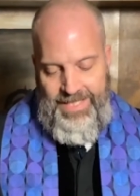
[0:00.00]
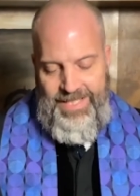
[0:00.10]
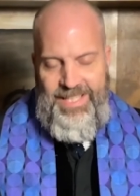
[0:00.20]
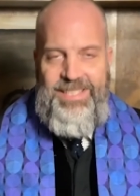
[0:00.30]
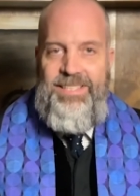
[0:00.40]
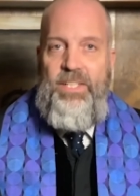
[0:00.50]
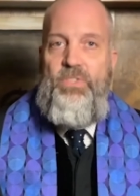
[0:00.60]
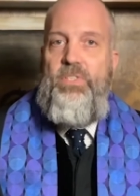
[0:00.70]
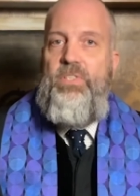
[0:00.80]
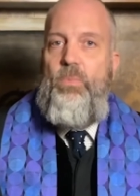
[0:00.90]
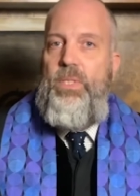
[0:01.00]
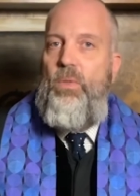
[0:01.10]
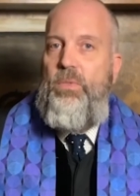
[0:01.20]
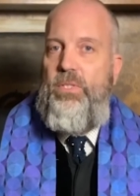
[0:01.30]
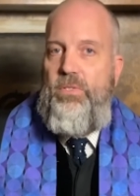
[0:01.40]
It's not just that we
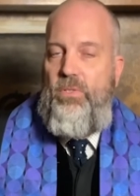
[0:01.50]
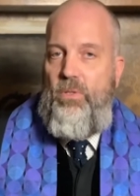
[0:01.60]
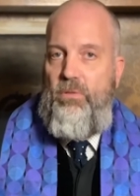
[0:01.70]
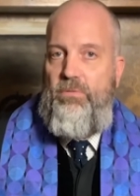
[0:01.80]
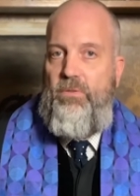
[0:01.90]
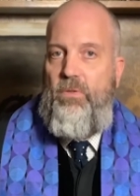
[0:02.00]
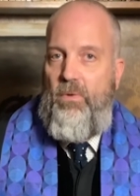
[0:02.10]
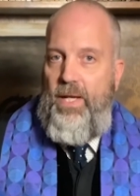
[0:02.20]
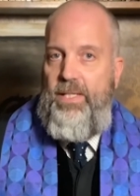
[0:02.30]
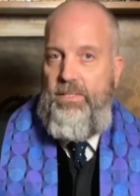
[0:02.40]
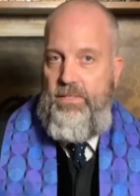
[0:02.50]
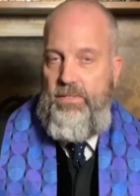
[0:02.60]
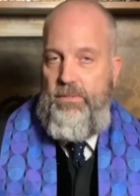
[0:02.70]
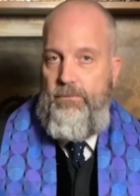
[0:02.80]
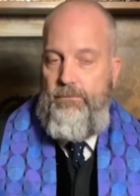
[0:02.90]
don't deserve
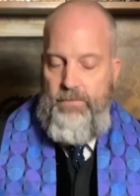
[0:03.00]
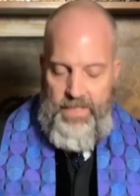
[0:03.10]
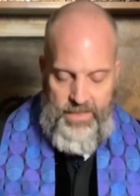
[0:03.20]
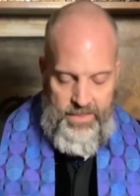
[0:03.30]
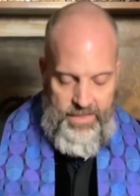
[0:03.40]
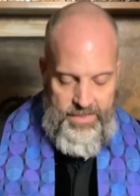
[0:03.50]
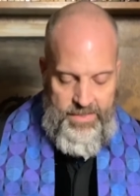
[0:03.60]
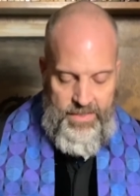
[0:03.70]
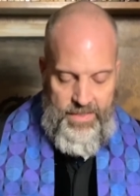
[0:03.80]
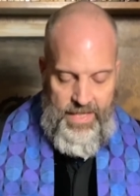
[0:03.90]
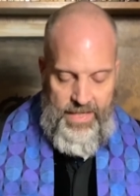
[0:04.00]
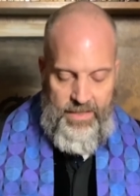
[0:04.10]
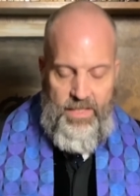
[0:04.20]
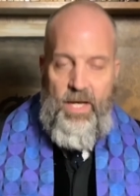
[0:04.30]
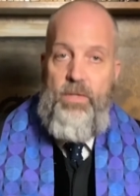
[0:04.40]
grace. It is that
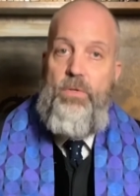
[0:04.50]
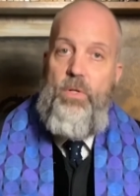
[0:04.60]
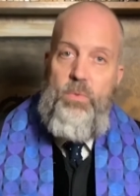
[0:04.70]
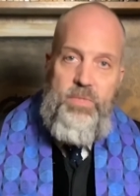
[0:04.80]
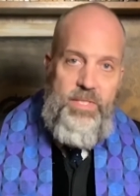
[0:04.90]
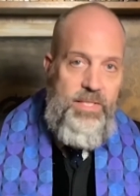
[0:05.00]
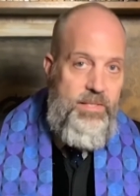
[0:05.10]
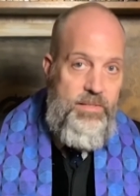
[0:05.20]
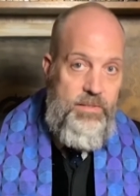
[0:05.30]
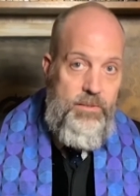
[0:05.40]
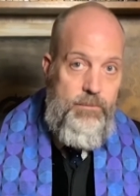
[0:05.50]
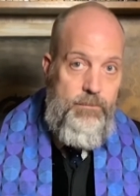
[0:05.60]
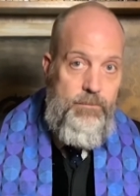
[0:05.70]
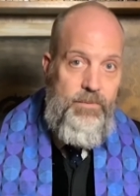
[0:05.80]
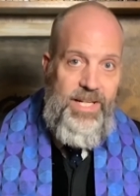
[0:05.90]
God knows this
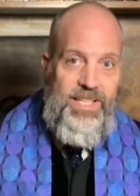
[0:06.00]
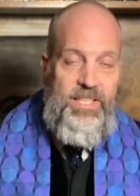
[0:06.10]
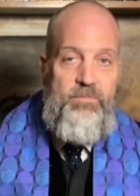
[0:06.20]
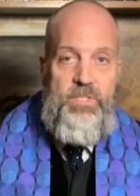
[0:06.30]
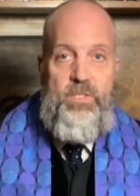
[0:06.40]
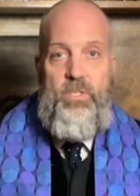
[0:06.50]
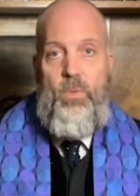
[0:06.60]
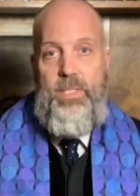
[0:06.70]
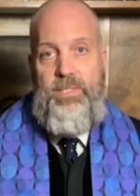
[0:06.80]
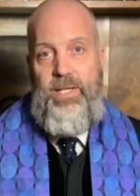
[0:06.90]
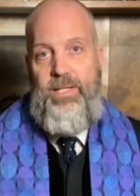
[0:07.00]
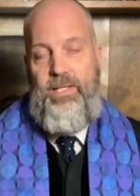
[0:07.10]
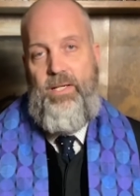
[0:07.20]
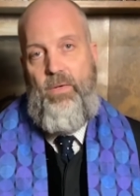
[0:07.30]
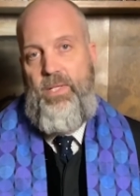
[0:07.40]
and gives it to us
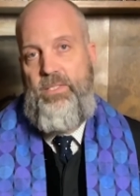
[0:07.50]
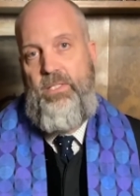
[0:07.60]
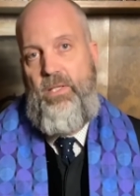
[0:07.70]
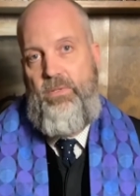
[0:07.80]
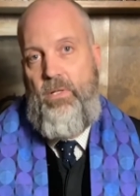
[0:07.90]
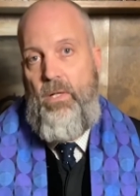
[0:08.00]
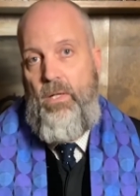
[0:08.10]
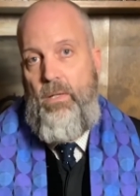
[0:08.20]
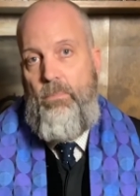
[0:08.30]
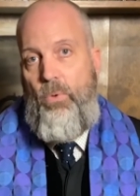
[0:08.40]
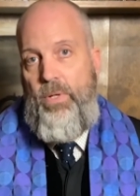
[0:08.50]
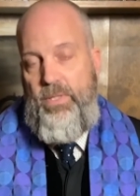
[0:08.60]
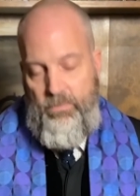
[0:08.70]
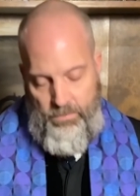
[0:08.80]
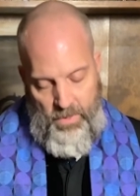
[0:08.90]
anyhow. That's another point
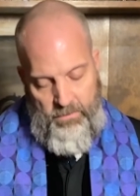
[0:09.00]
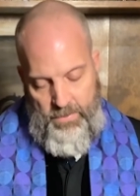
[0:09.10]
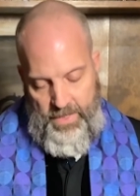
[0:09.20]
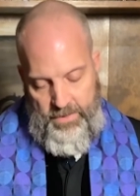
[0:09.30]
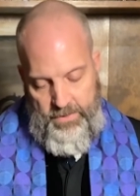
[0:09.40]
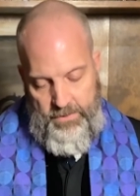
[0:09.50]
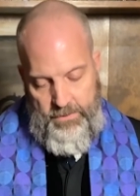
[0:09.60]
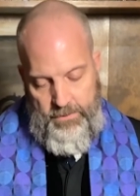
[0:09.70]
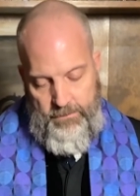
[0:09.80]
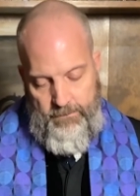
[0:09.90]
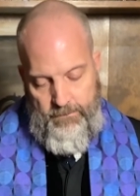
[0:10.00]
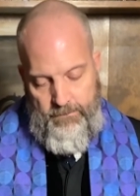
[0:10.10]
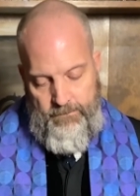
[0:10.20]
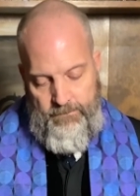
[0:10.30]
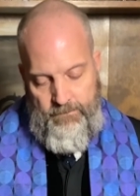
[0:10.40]
that Bart makes.
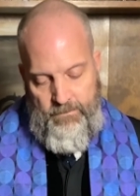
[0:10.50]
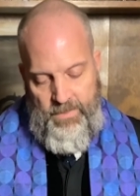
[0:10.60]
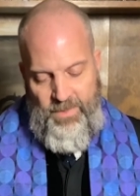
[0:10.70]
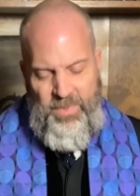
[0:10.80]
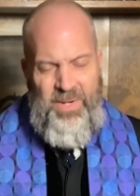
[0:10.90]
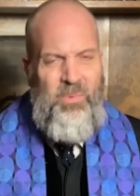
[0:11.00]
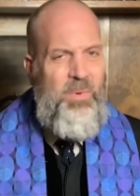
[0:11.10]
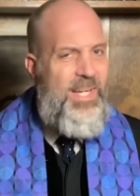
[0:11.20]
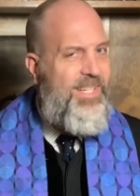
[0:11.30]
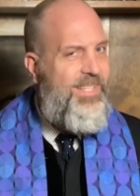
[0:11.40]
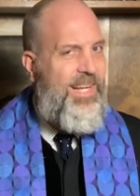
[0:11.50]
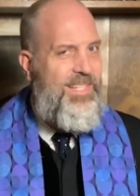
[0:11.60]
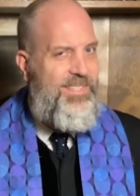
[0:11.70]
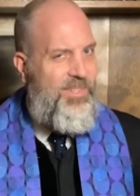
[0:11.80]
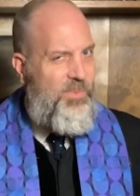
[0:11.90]
And we don't recognize it.